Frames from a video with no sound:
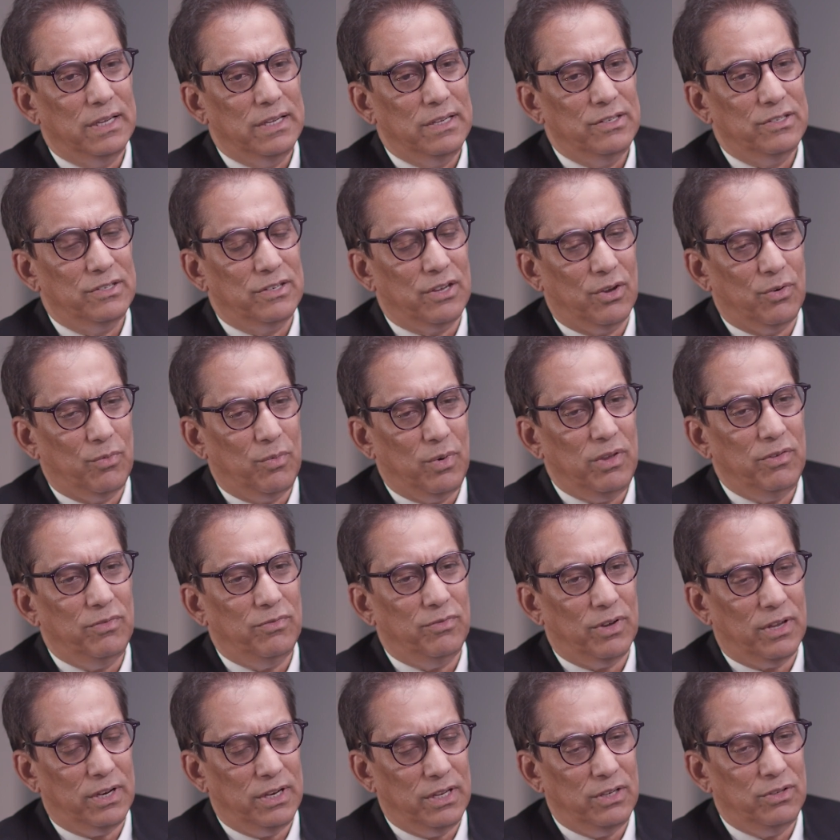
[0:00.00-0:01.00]
So we
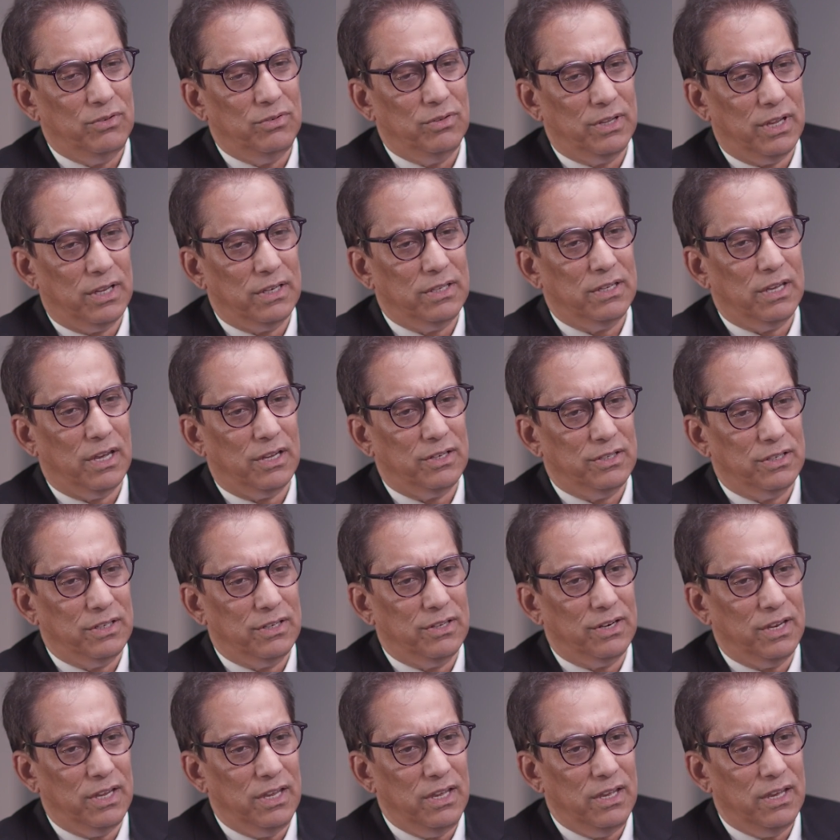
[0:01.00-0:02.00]
fell into that
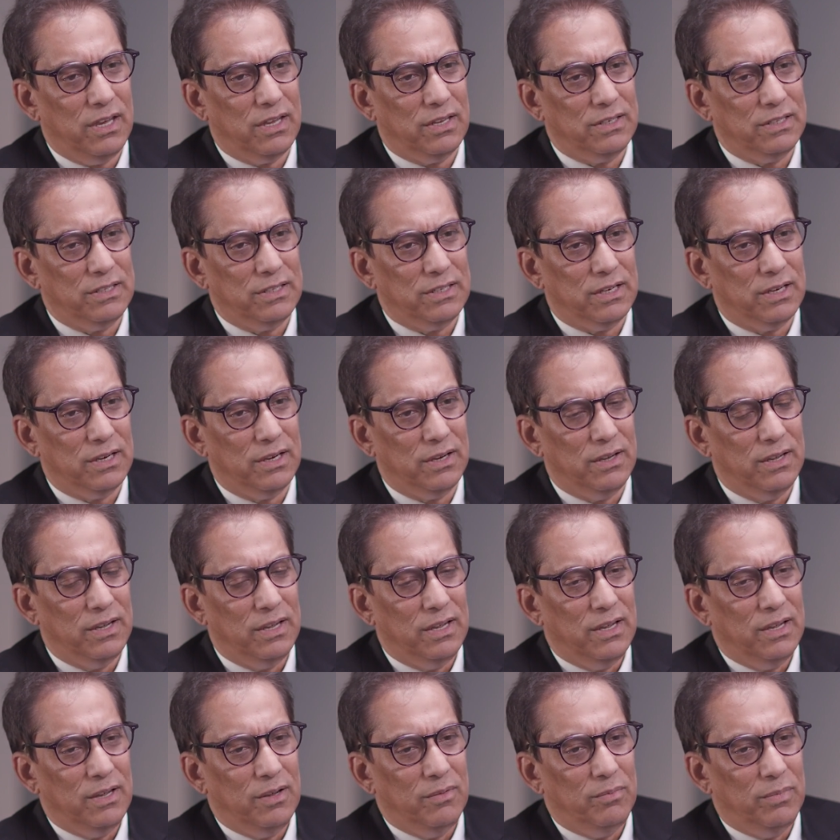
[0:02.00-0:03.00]
category, and
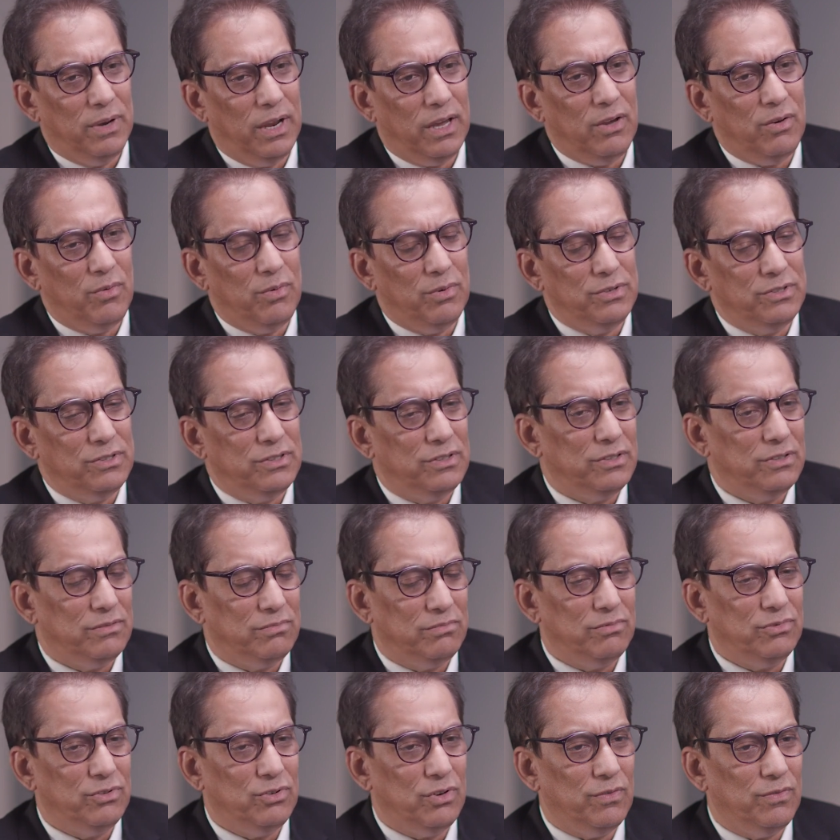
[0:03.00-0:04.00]
black was
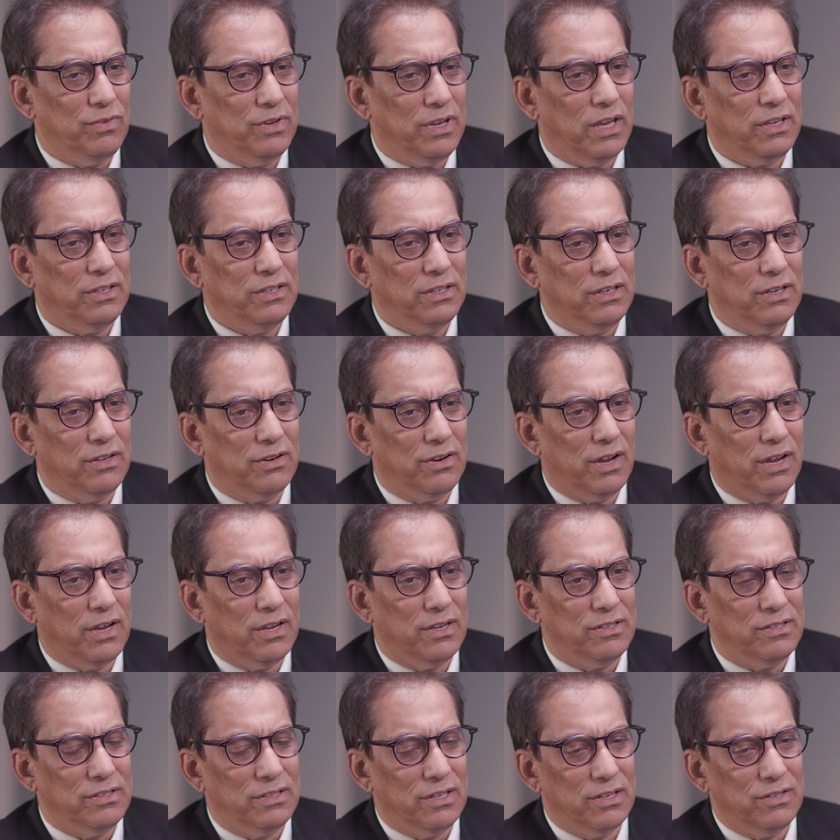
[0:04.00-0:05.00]
sort of
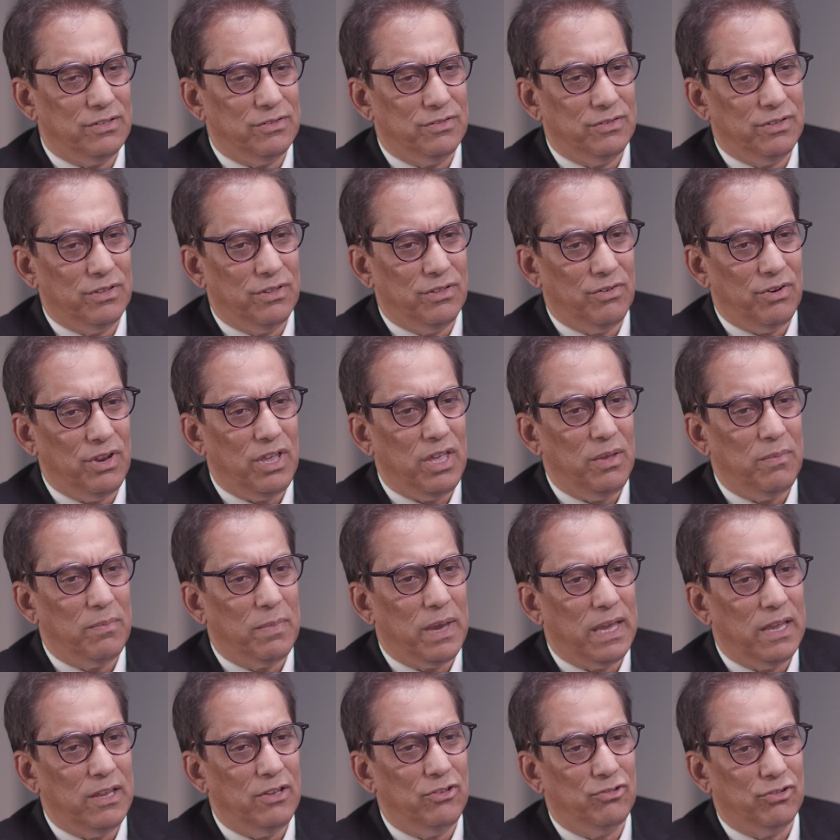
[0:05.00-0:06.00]
categorized as three
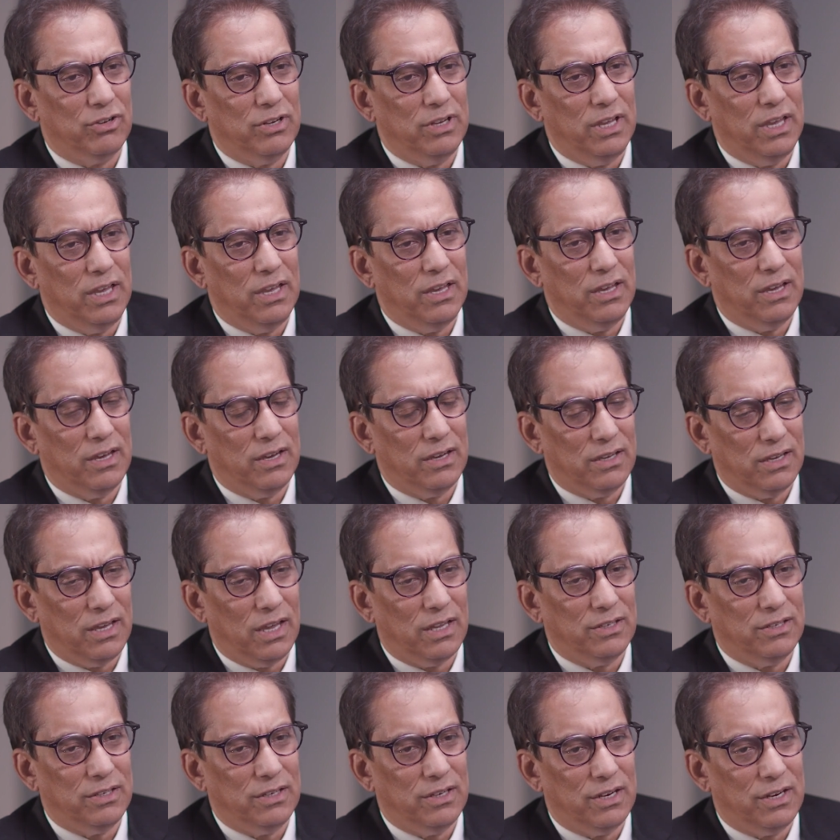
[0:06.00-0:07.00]
major
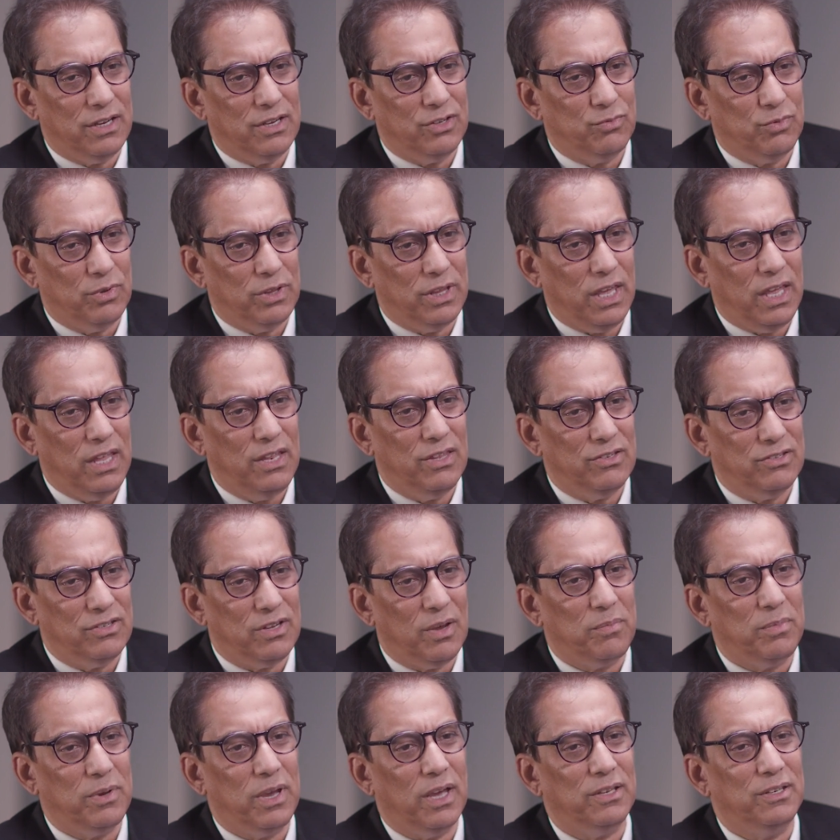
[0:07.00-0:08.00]
categories within
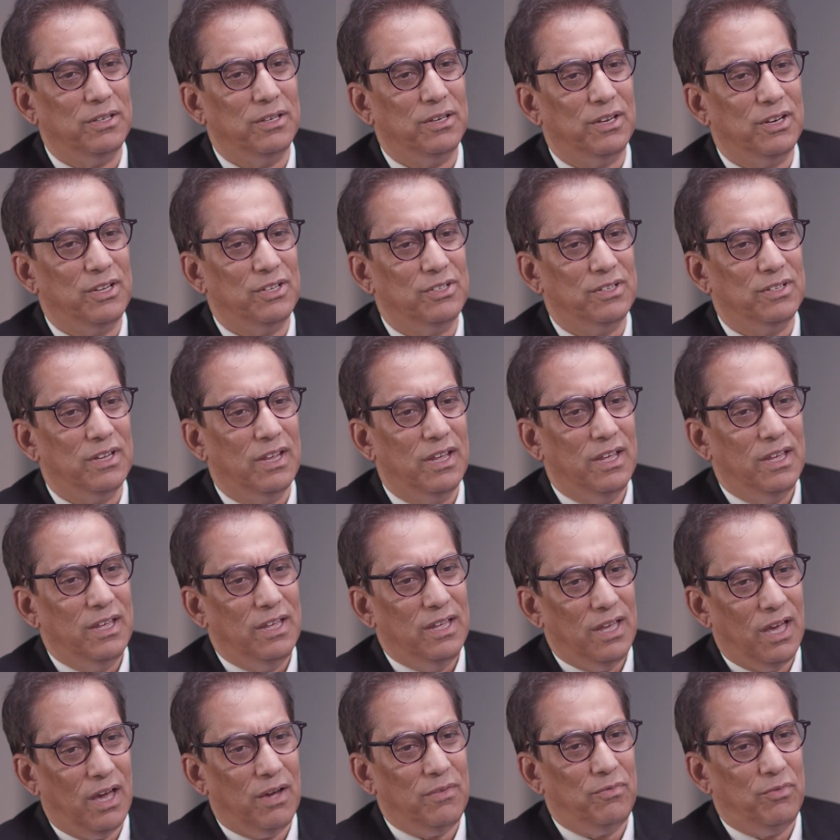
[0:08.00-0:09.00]
subcategories:
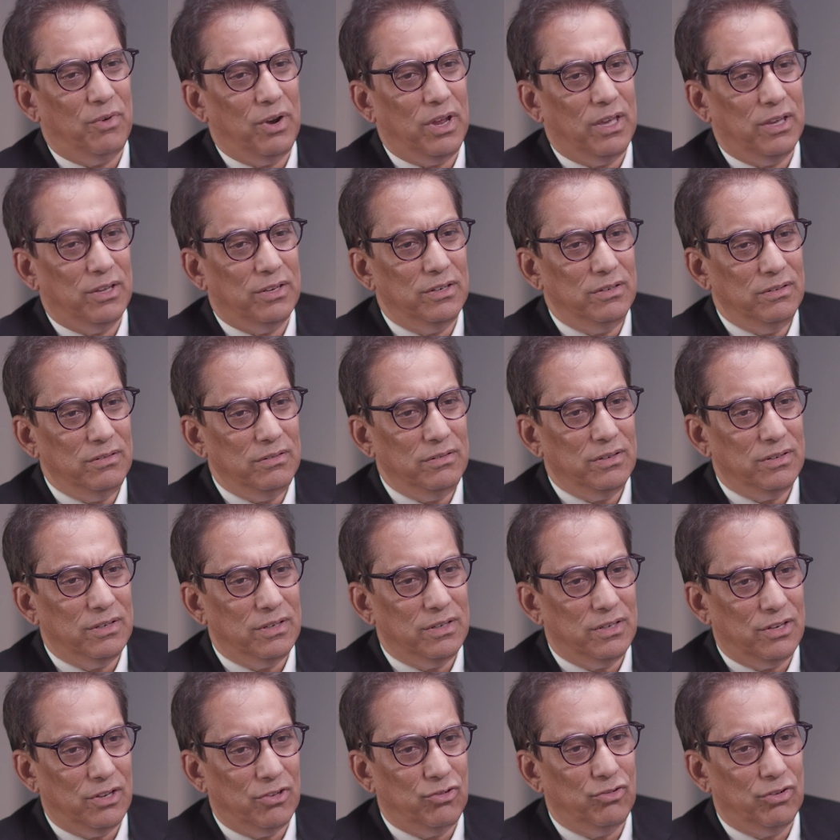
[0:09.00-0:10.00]
African,
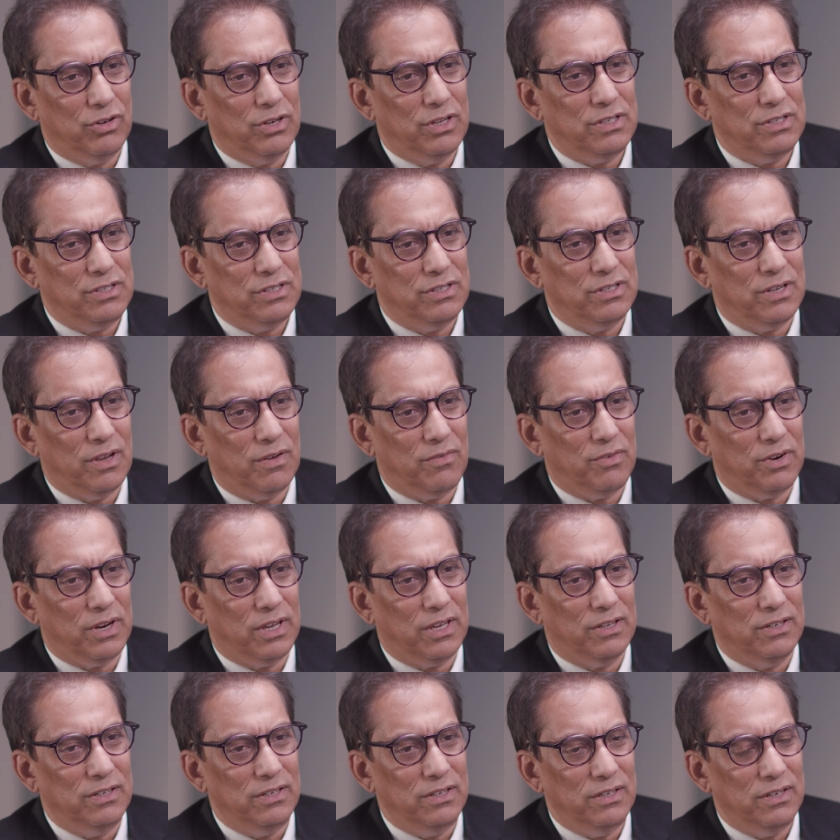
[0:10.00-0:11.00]
indigenous
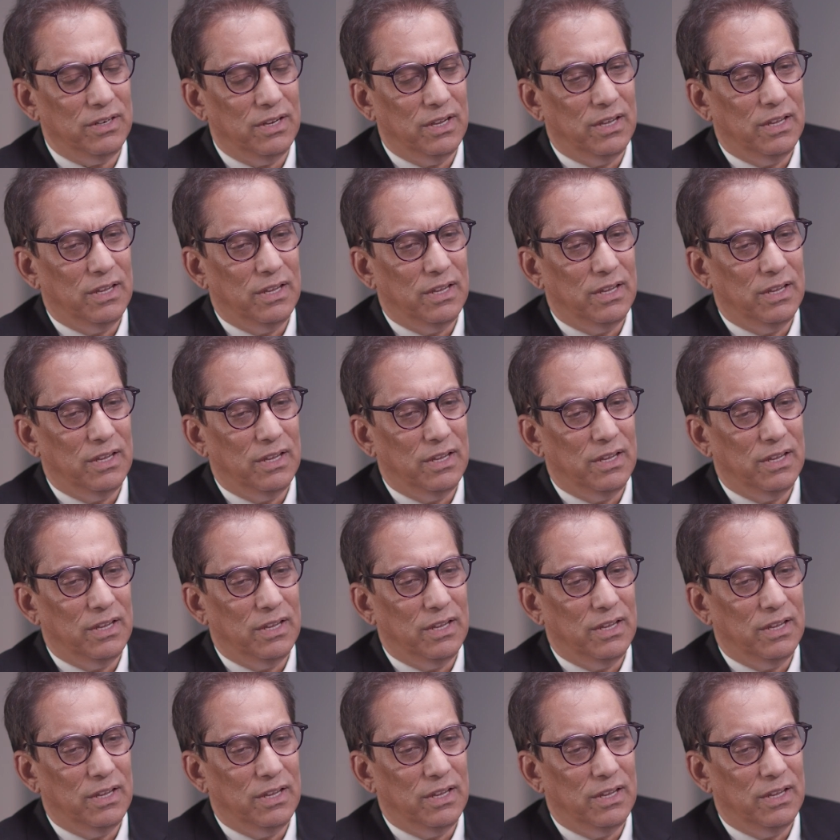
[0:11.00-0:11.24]
African,